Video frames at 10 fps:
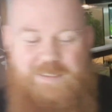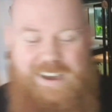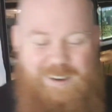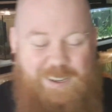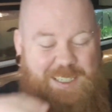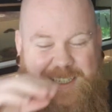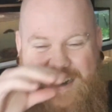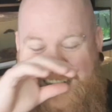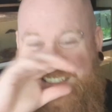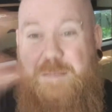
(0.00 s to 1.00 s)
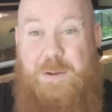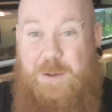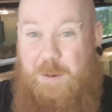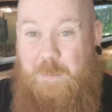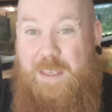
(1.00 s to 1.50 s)
I was just like,
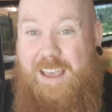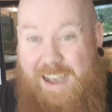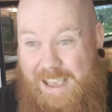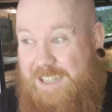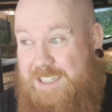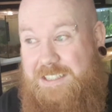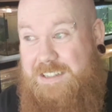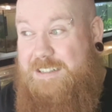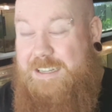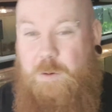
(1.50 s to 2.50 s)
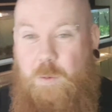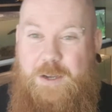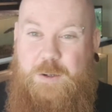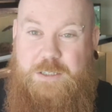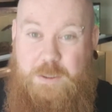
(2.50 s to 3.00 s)
typical. I actually decided to take a
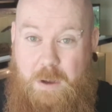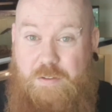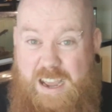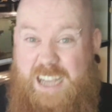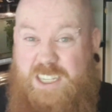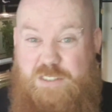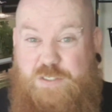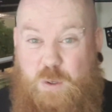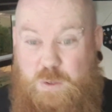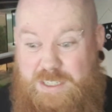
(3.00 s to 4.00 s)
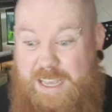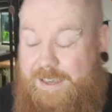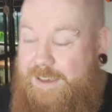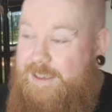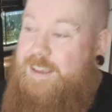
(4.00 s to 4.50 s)
week or two off and actually fall
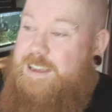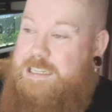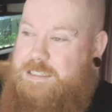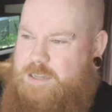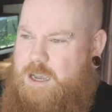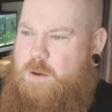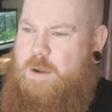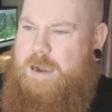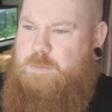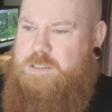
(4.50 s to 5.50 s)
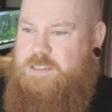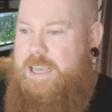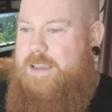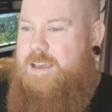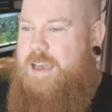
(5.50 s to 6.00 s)
sick. So I was
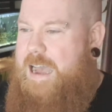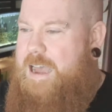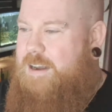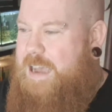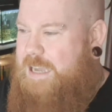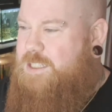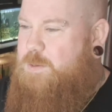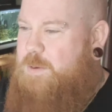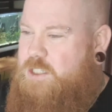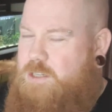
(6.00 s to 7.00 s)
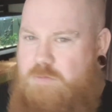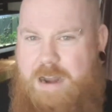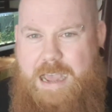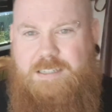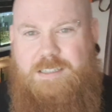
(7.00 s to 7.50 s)
sick and I had to actually
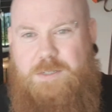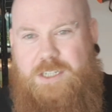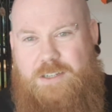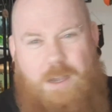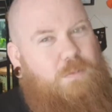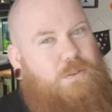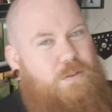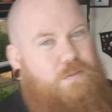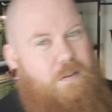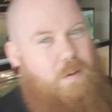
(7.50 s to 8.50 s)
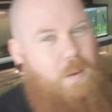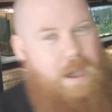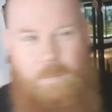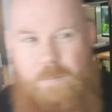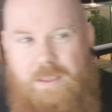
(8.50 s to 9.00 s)
rest, which I don't do very
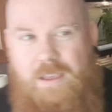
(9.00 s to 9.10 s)
well.